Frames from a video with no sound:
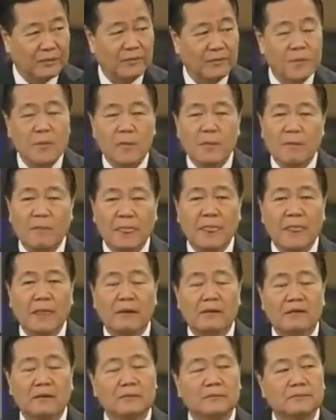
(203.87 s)
Okay,
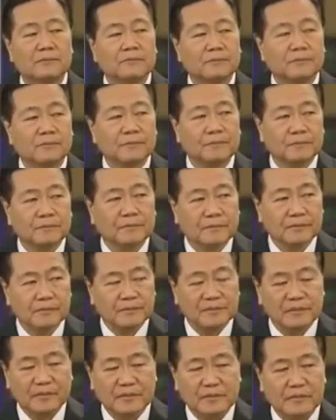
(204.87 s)
so that's clear
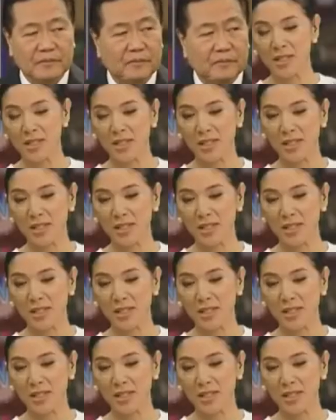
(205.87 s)
to us